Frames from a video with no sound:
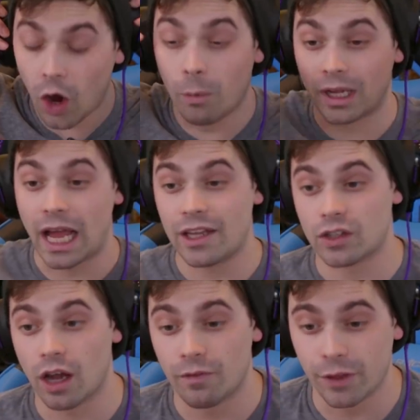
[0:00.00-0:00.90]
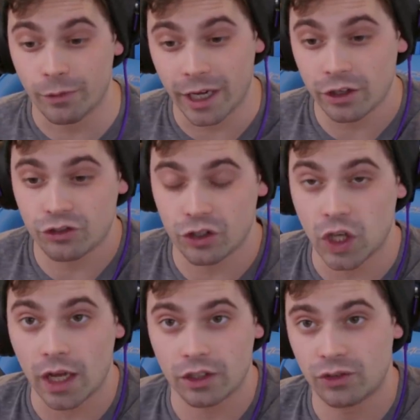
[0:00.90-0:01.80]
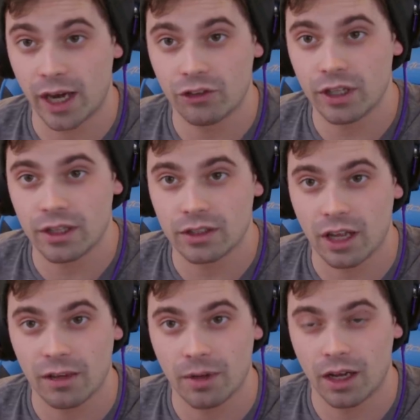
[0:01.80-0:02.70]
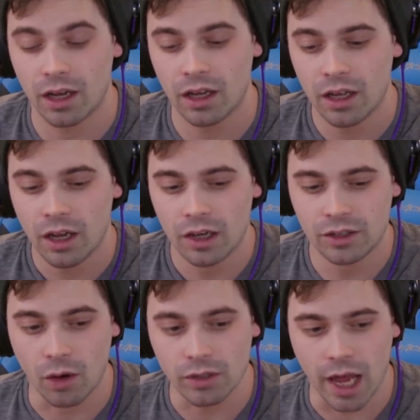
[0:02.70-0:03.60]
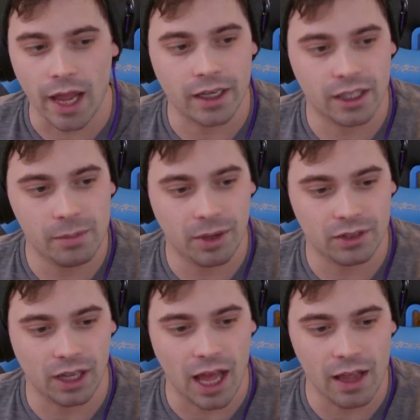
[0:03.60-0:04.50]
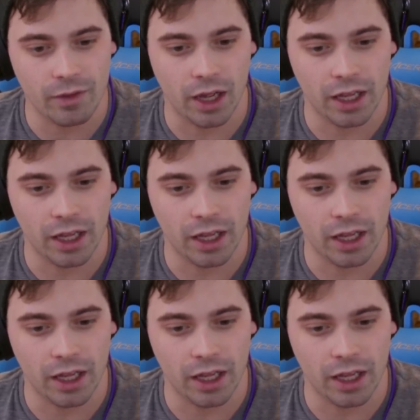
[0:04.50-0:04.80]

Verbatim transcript: Oh, but guys, for the ringers, just talking strategy this time. Don't die and keep us alive.